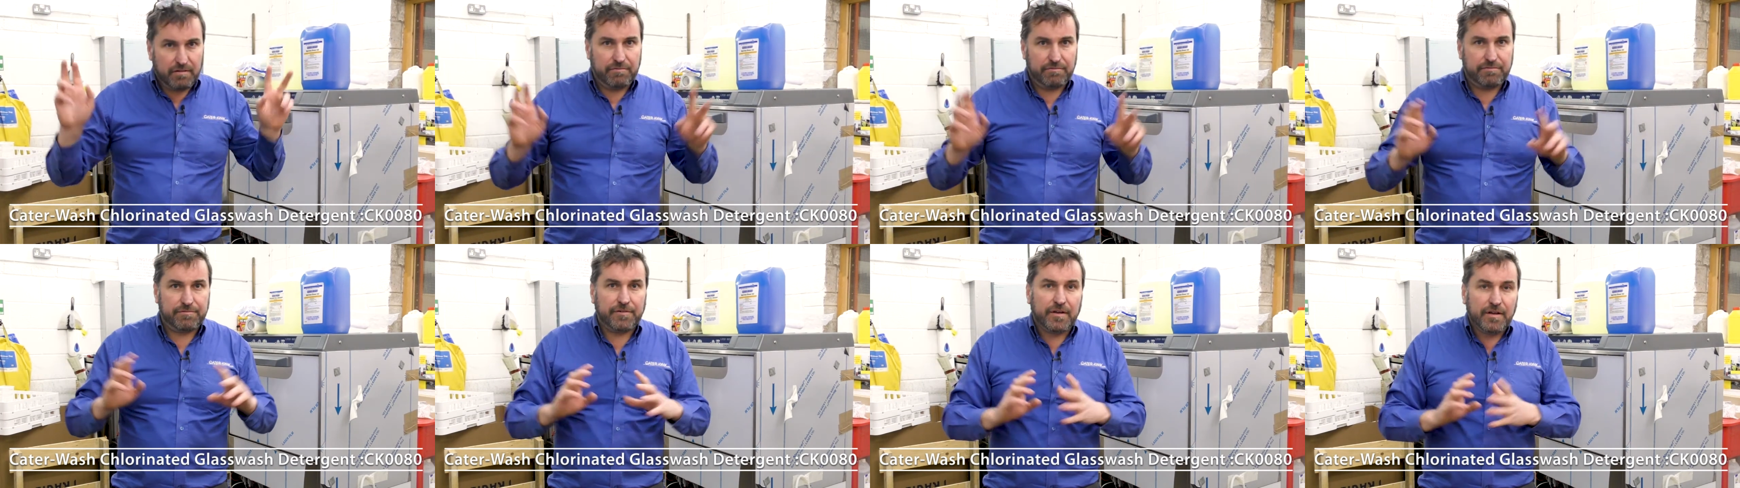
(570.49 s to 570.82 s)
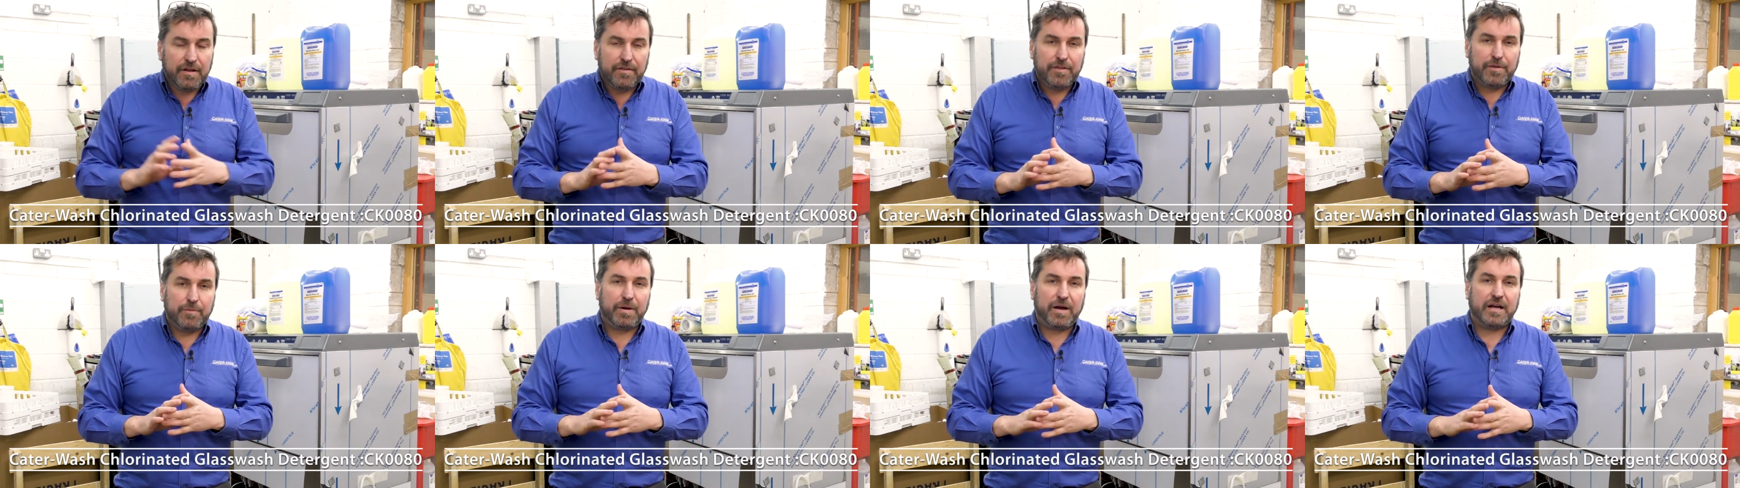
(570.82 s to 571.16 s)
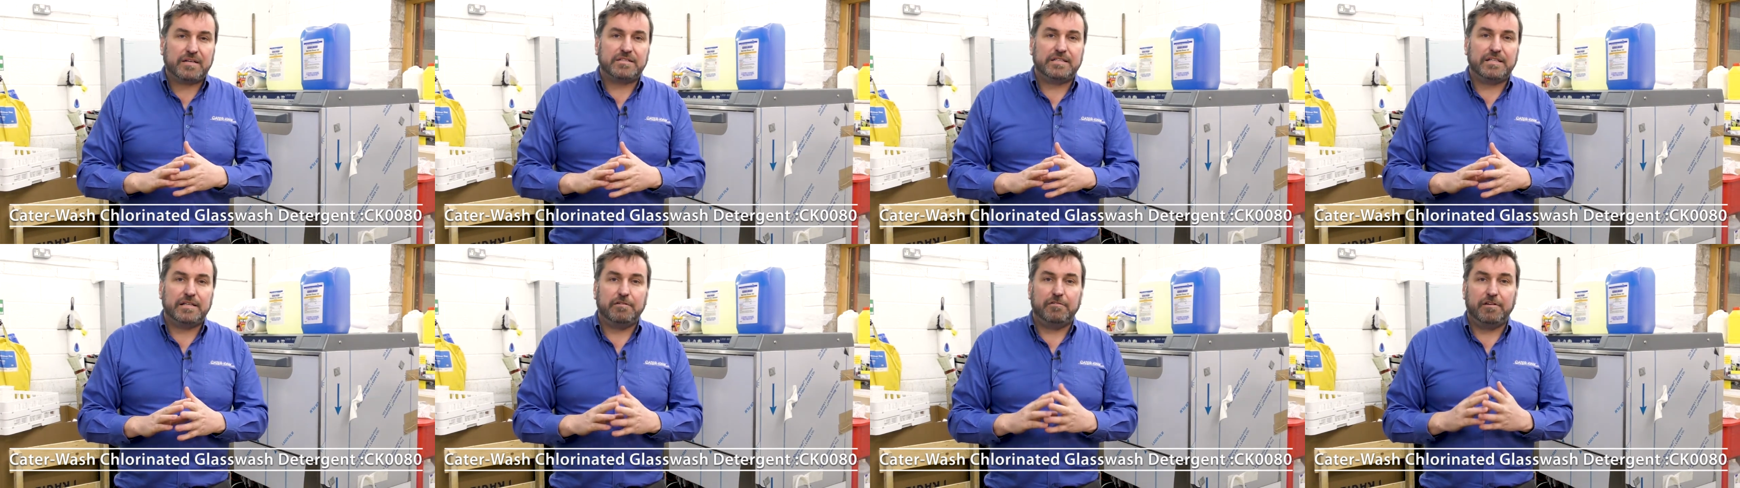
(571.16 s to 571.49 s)
of
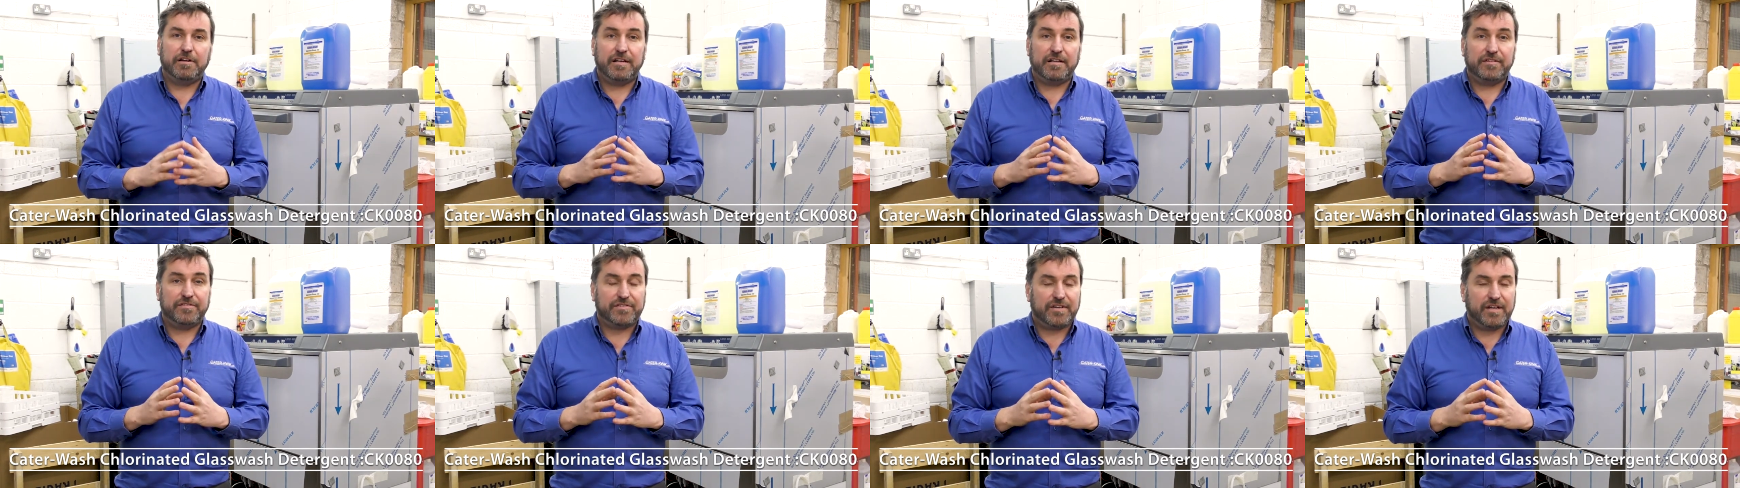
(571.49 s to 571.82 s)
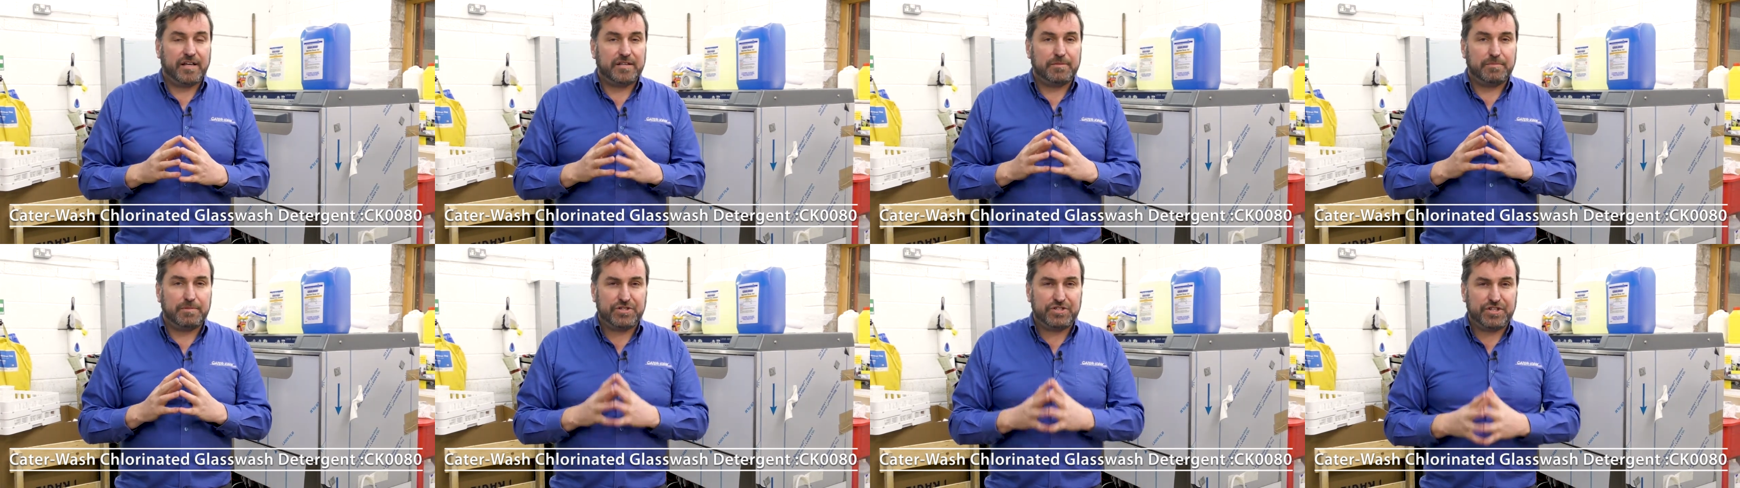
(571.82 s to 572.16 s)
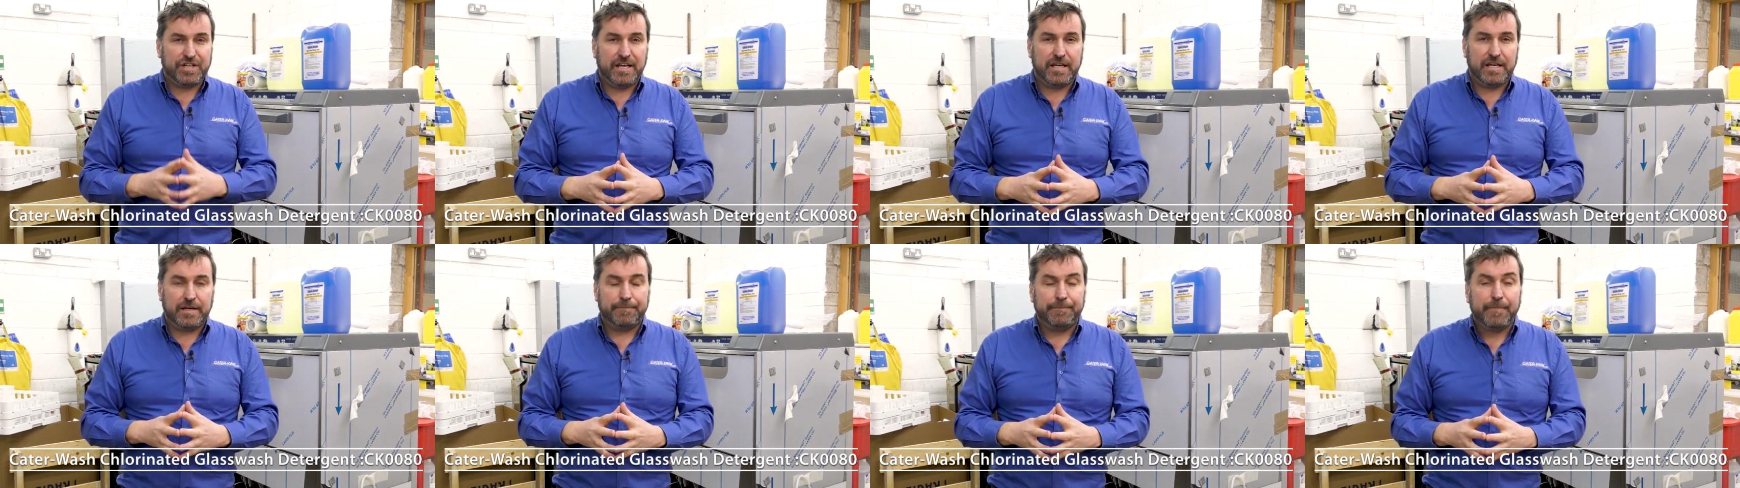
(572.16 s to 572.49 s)
bacteria inside the
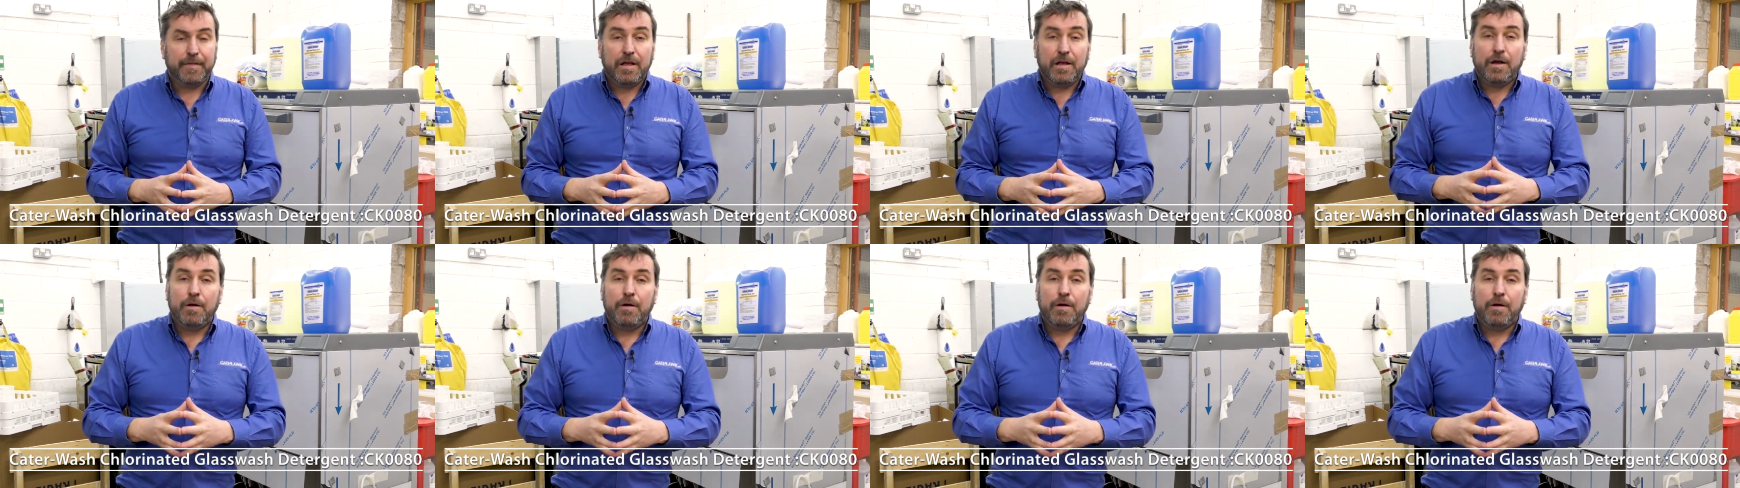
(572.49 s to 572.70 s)
machine.